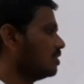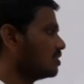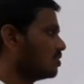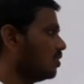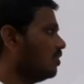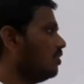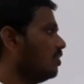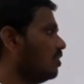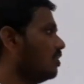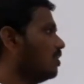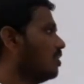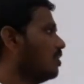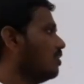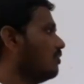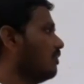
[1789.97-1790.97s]
So
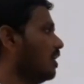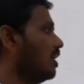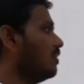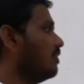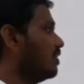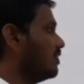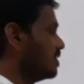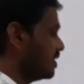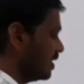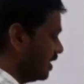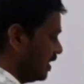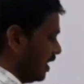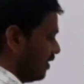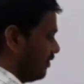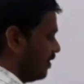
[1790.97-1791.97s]
finally what we say,
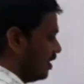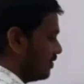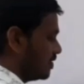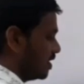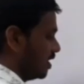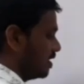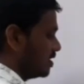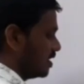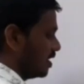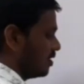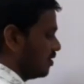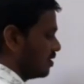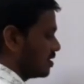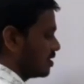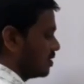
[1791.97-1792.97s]
that f of z is
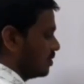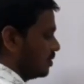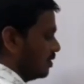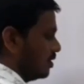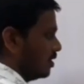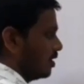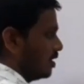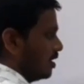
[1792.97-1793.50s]
equals to